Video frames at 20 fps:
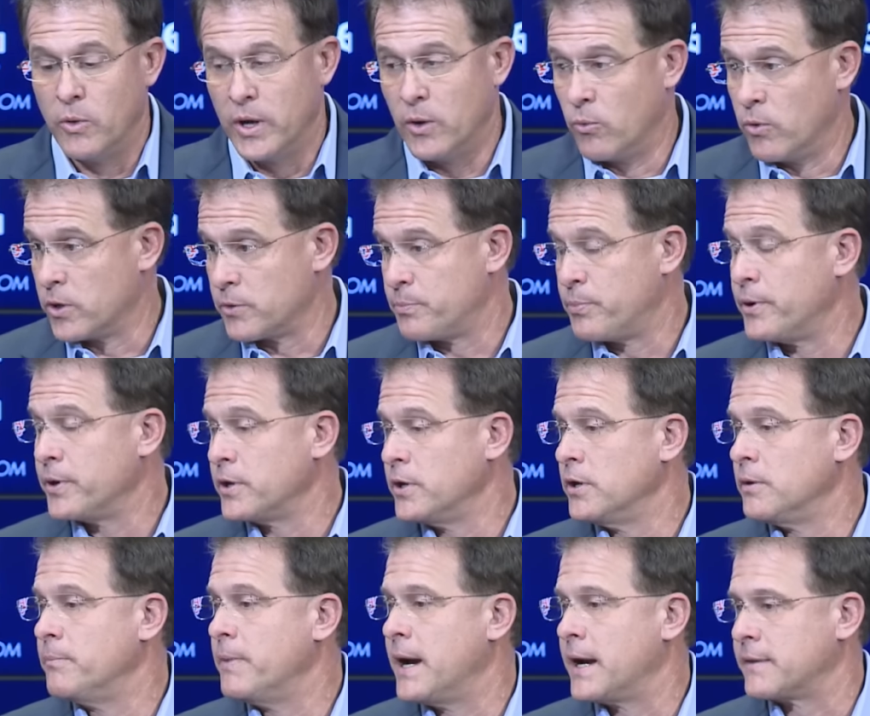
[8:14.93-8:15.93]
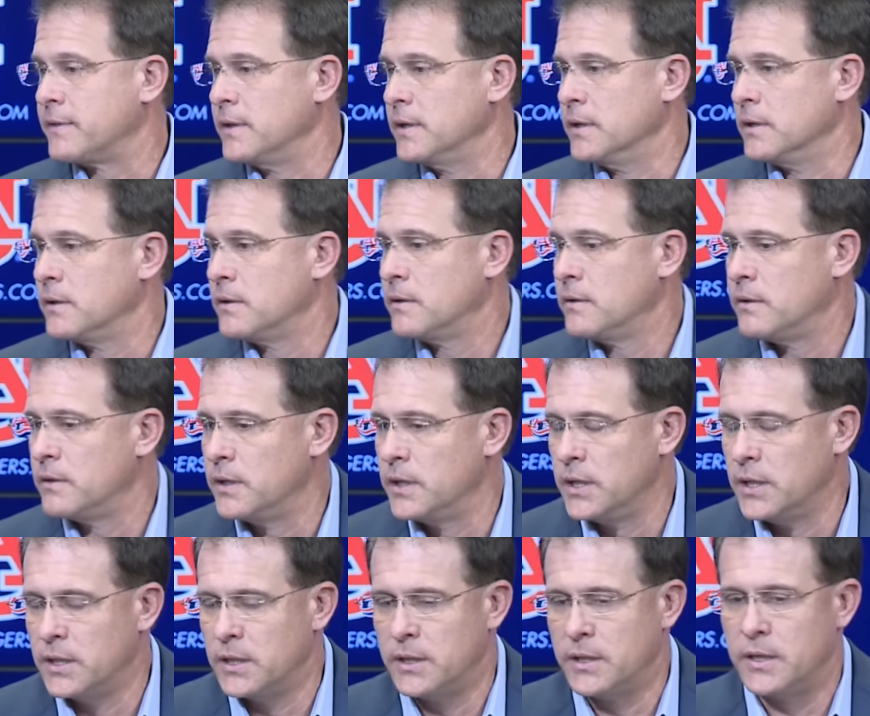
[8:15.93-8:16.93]
Well, it worked pretty good back then,
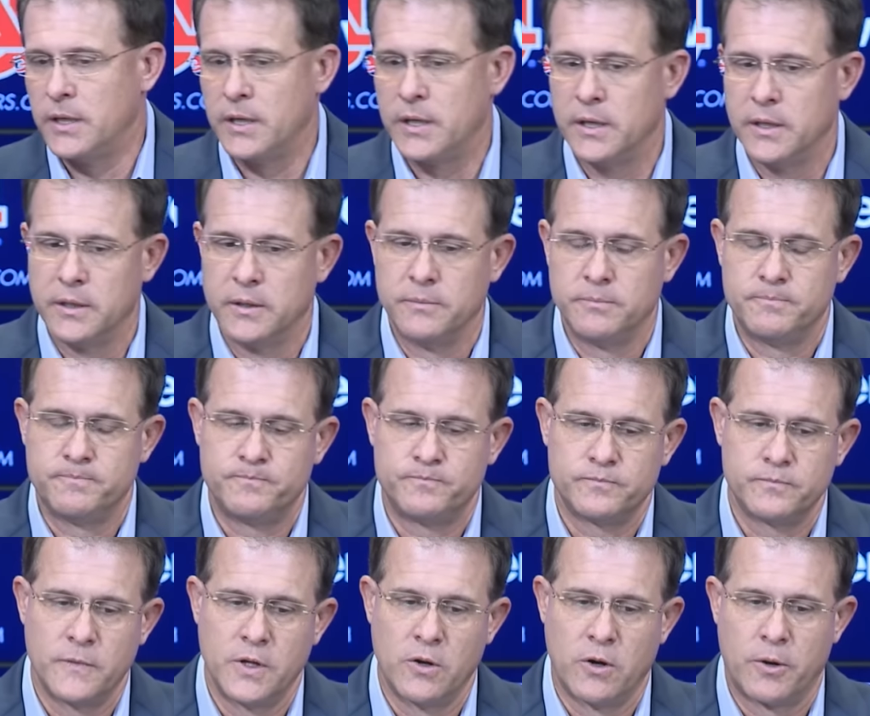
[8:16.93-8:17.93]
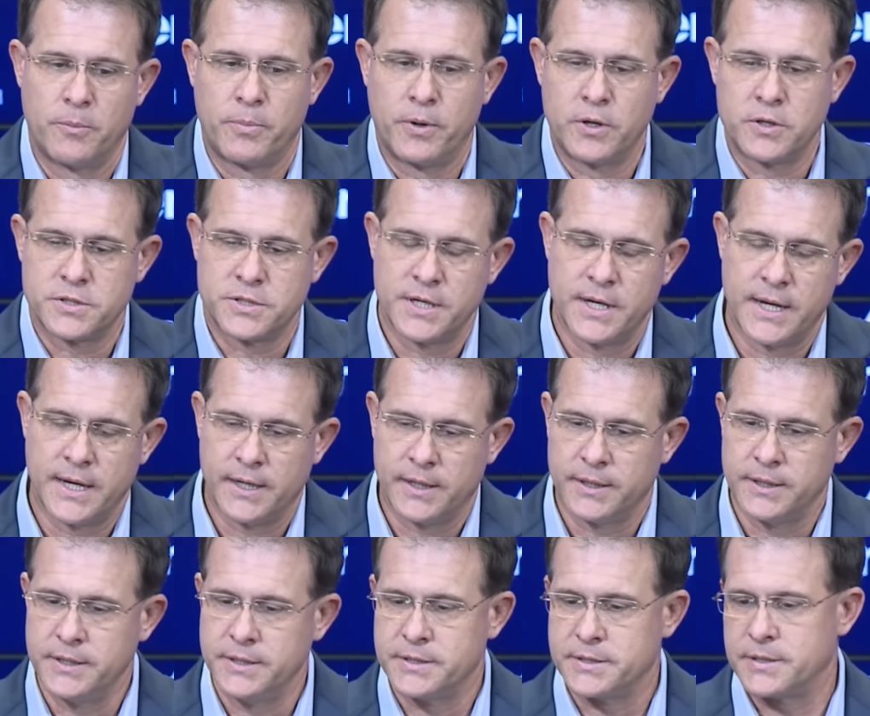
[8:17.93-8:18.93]
and you know, our
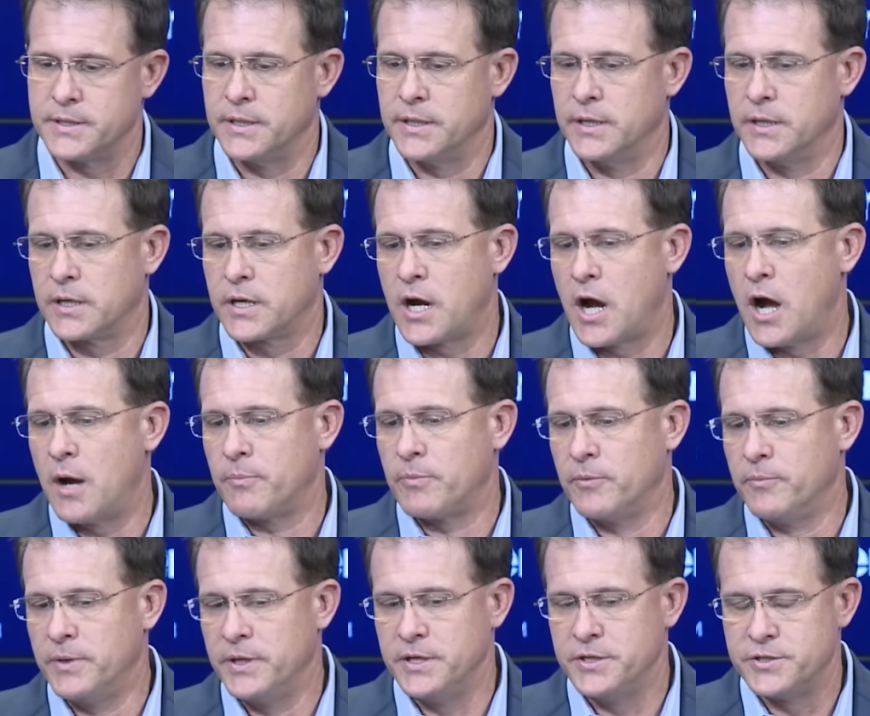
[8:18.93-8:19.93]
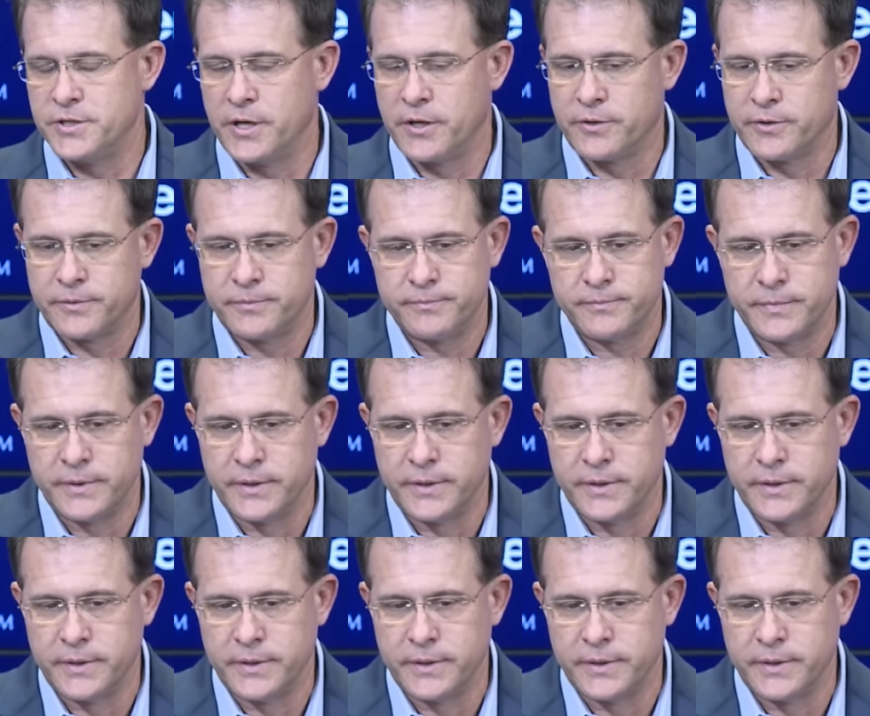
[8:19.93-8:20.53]
personalities complement each other.